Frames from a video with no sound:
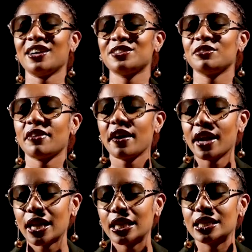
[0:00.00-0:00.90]

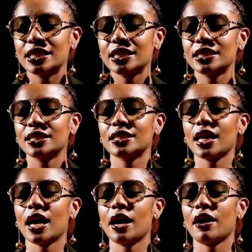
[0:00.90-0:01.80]
Sovaria is,
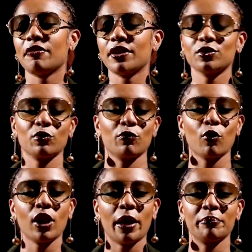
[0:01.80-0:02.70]
first of
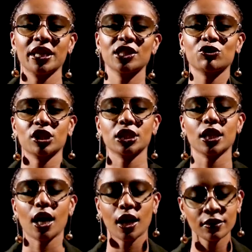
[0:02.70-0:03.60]
all, a mixed race
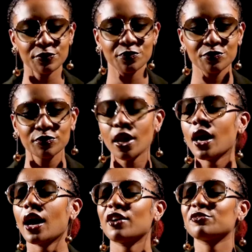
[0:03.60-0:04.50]
girl,
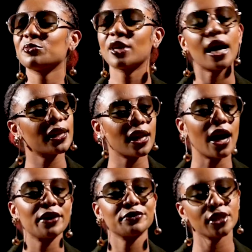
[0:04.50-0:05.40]
half Muganda,
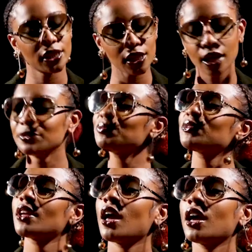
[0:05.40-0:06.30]
half Indian.
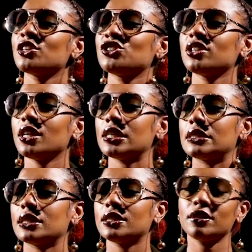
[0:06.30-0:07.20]
She
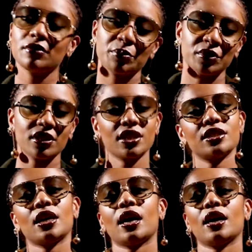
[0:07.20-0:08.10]
is a TV
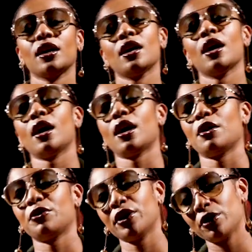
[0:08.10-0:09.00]
presenter,
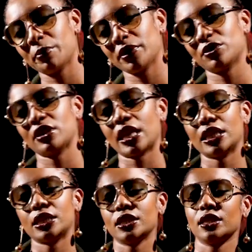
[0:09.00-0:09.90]
a radio
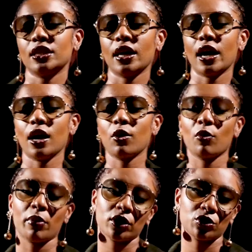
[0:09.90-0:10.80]
personality, a
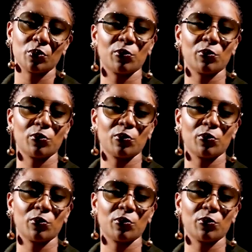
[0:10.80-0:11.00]
commercial